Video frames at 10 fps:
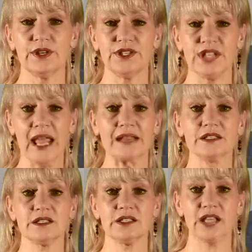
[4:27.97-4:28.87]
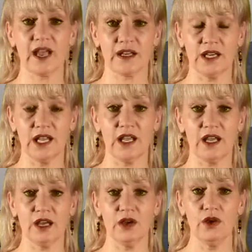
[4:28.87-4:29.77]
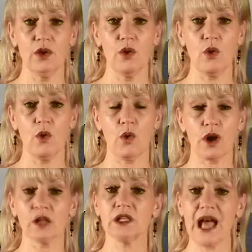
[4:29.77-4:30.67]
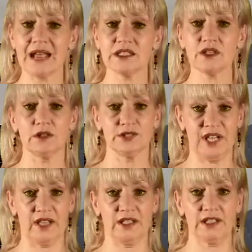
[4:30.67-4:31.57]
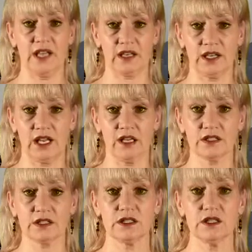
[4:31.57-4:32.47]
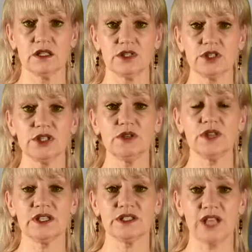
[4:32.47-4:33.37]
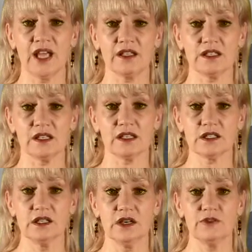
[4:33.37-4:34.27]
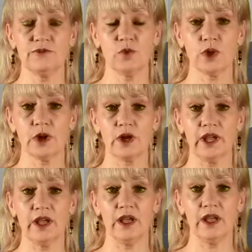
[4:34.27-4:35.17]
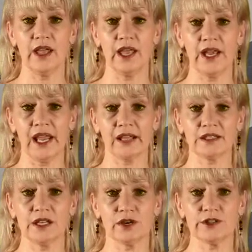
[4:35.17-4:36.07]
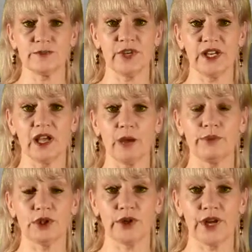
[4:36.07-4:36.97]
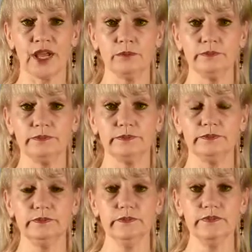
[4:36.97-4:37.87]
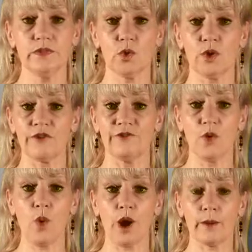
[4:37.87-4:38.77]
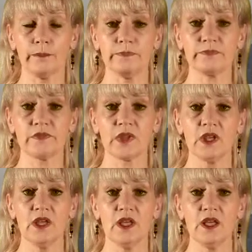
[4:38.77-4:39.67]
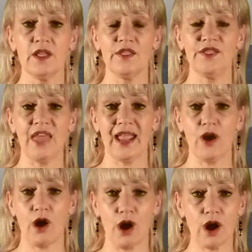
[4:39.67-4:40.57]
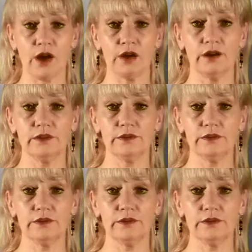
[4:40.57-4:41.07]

dance technique or classical dance techniques to these dances for enhancing or speeding up learning or form, they are